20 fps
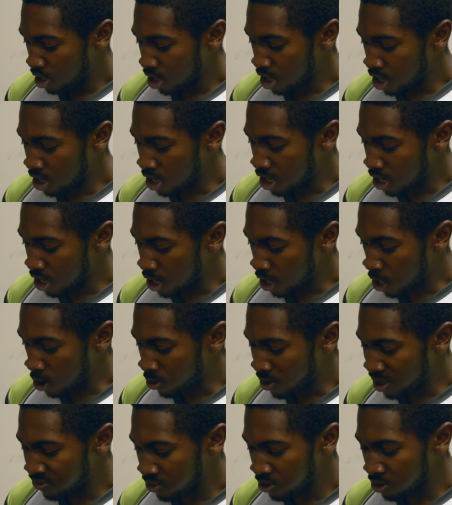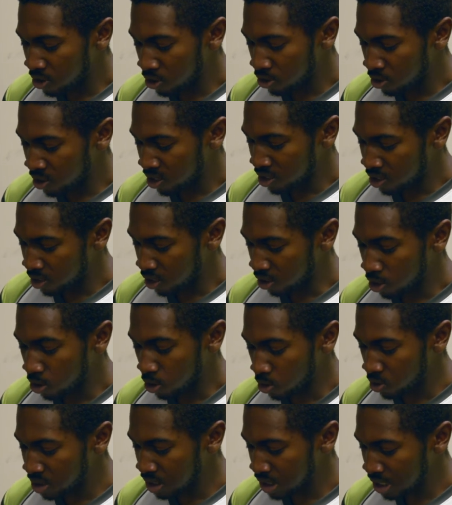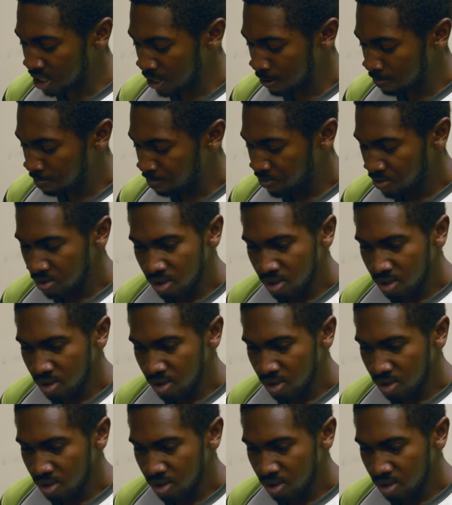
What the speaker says: However, looking at it closely,